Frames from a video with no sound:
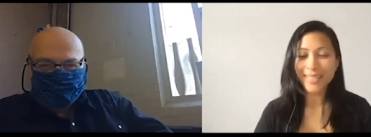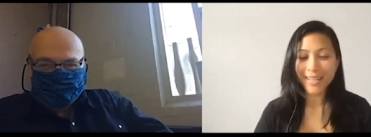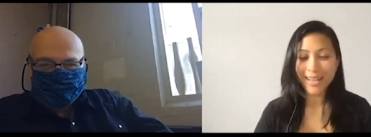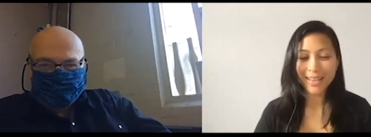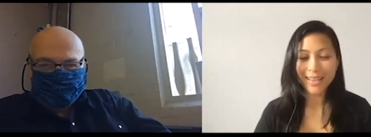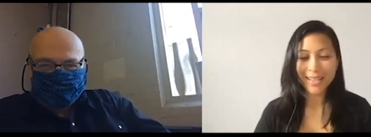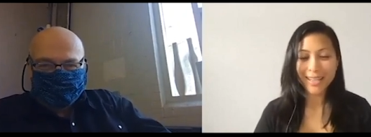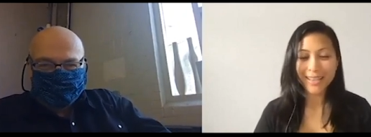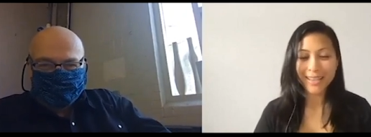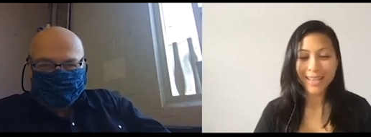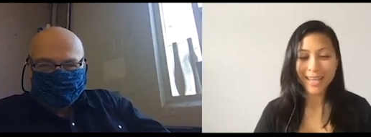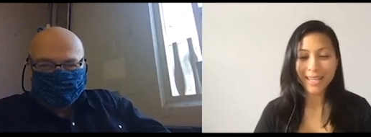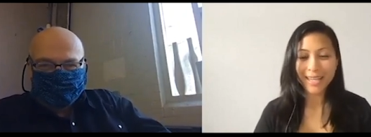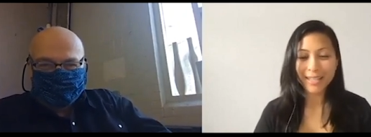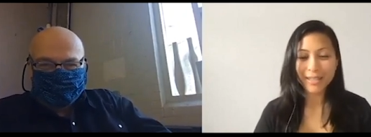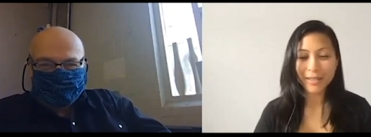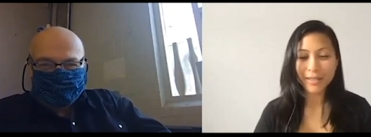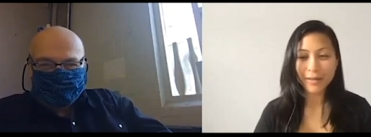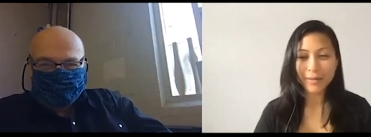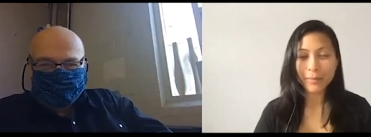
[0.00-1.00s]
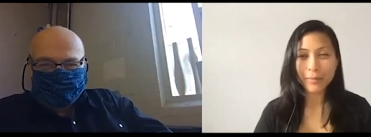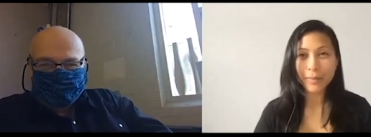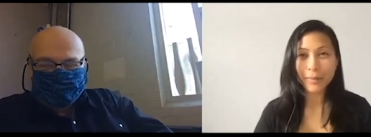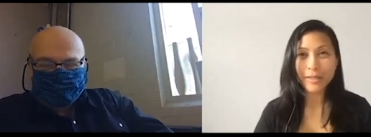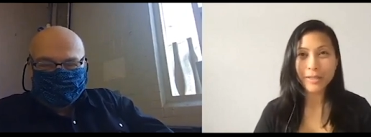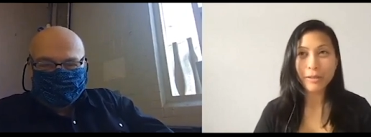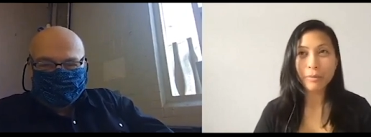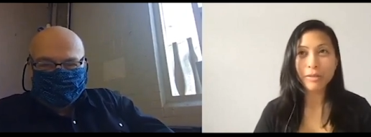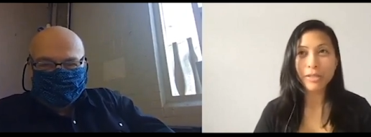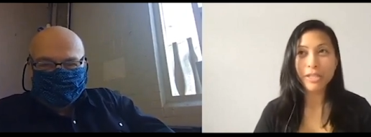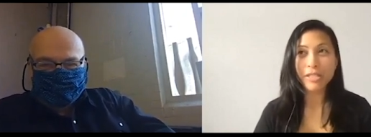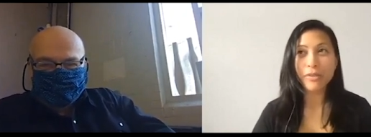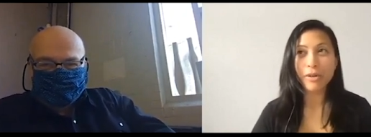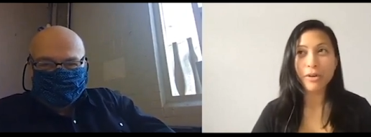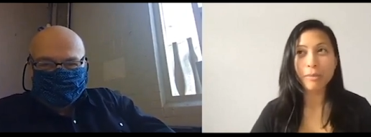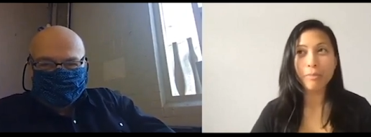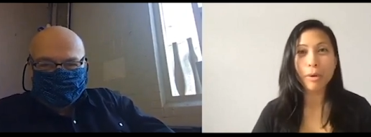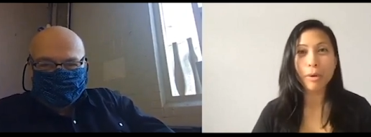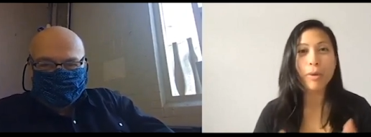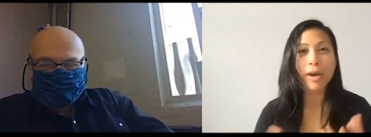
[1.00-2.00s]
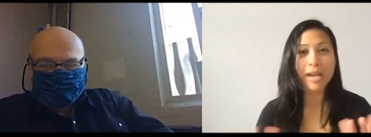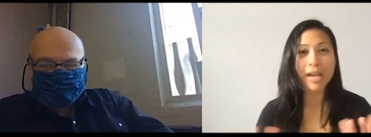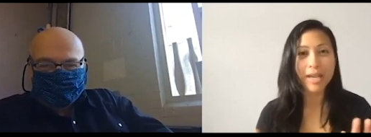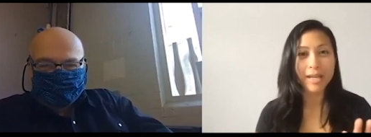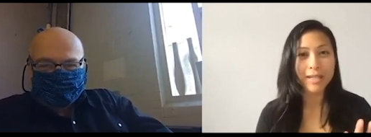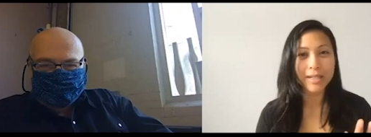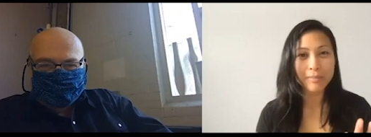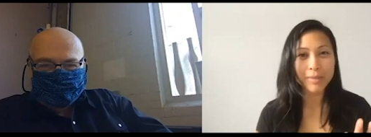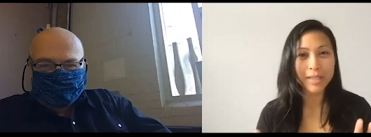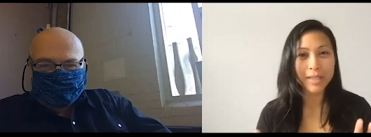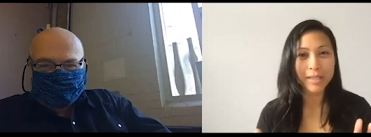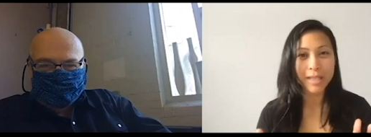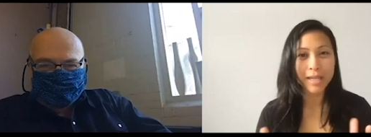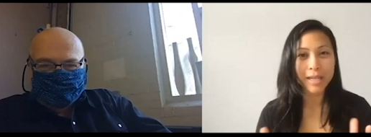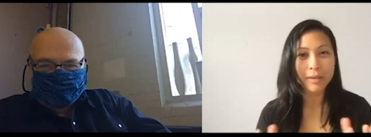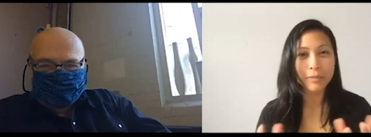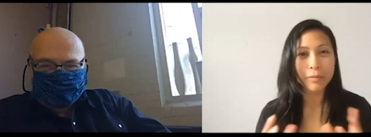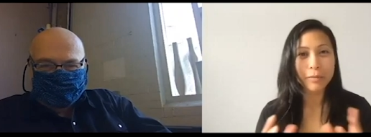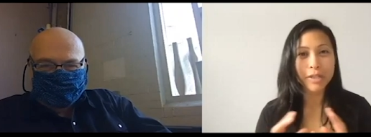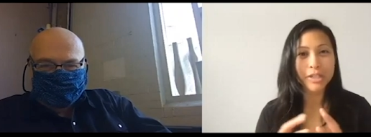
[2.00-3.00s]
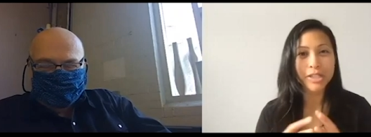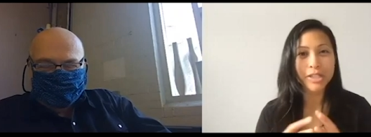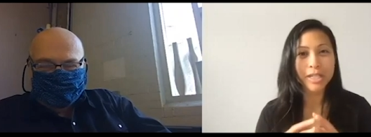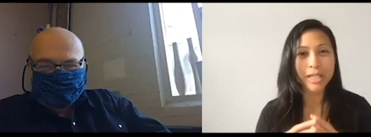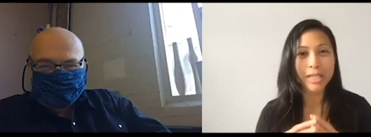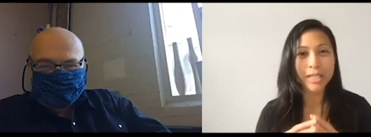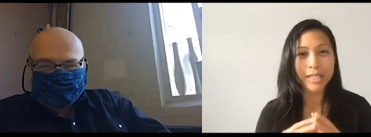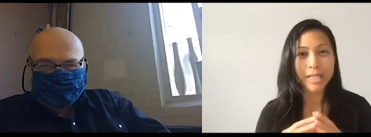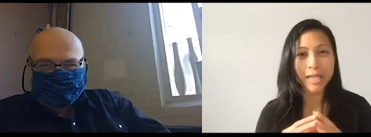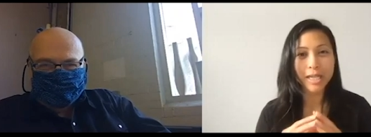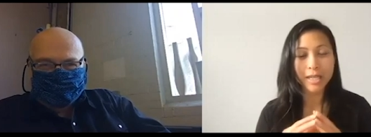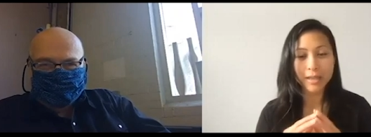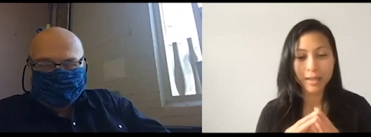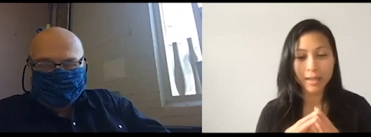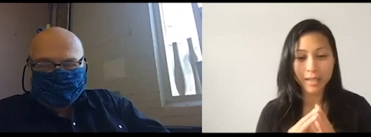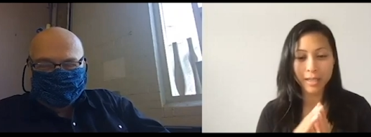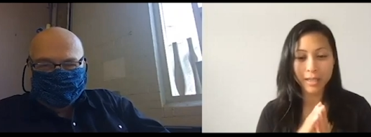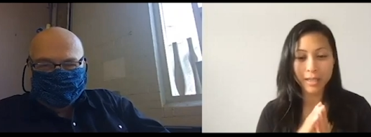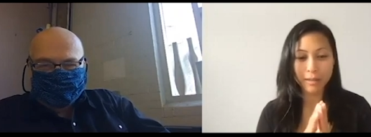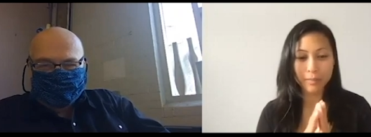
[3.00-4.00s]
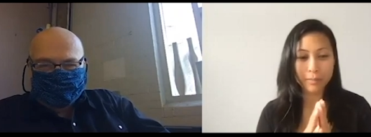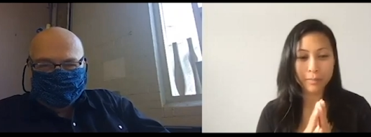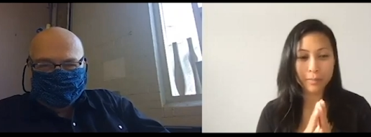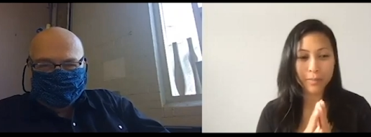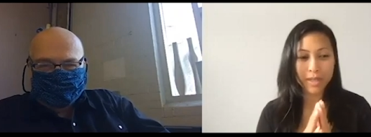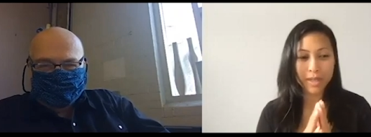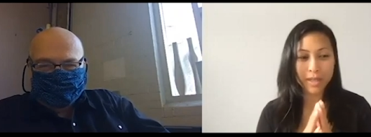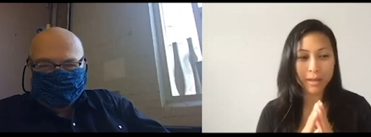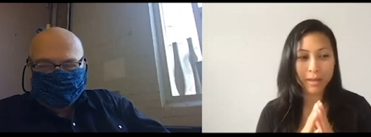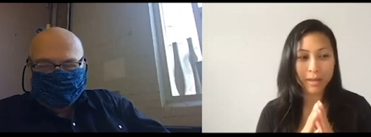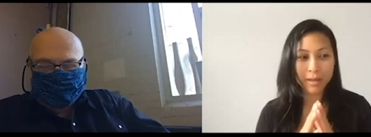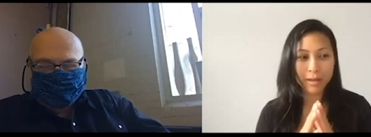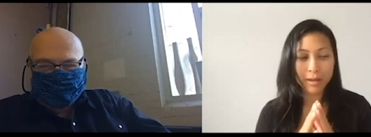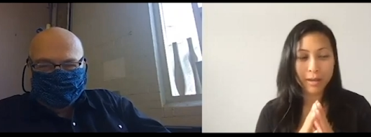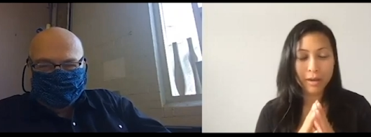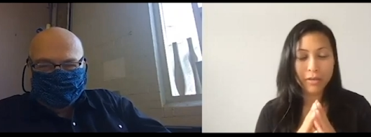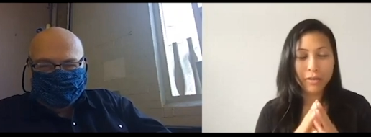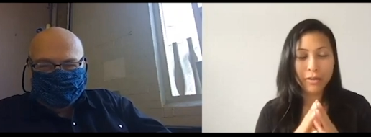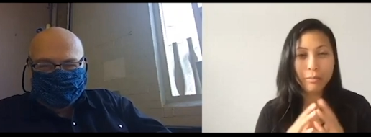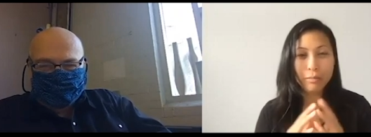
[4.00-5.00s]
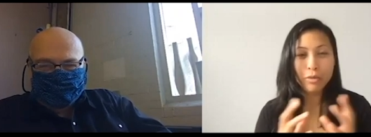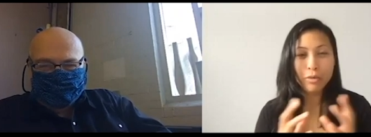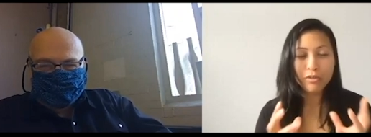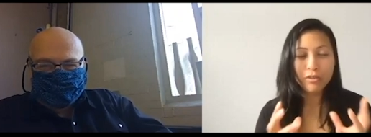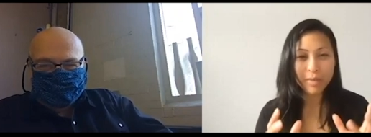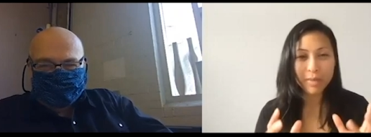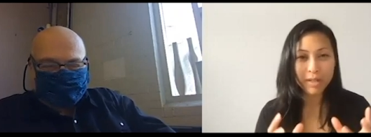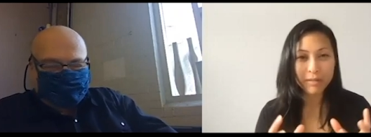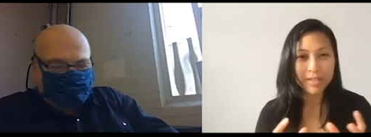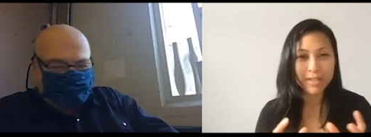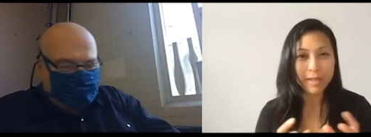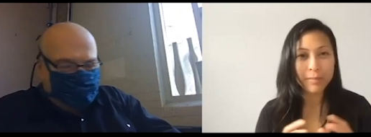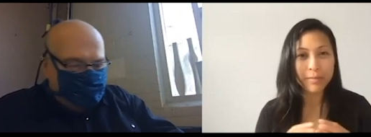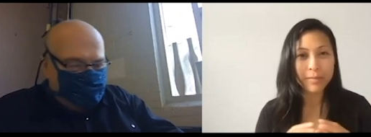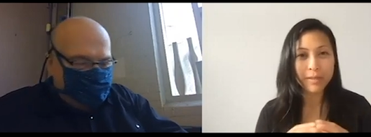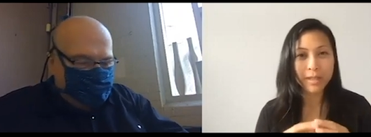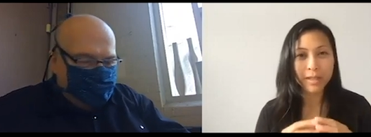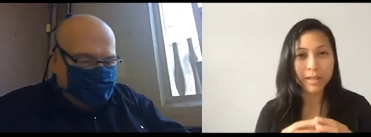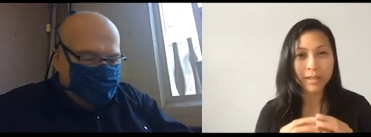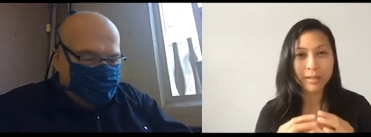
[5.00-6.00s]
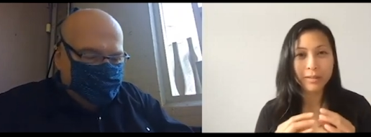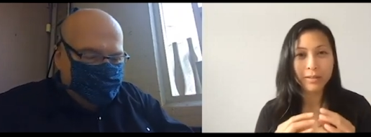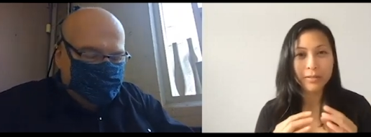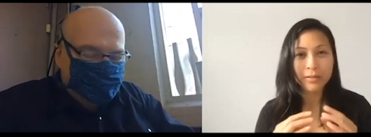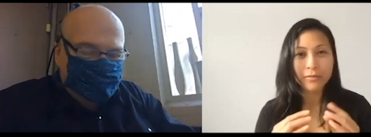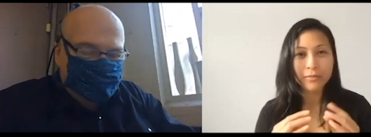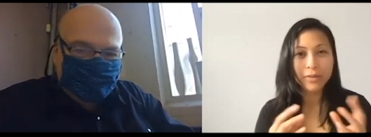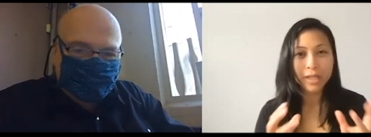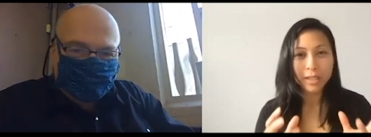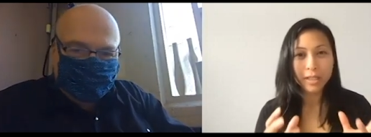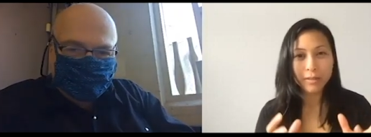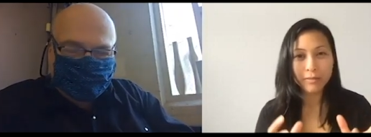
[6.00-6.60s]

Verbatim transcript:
Speaker 1: I like that. It's all it's very poetic, being like, we're just going to take the the movement of something, the feel of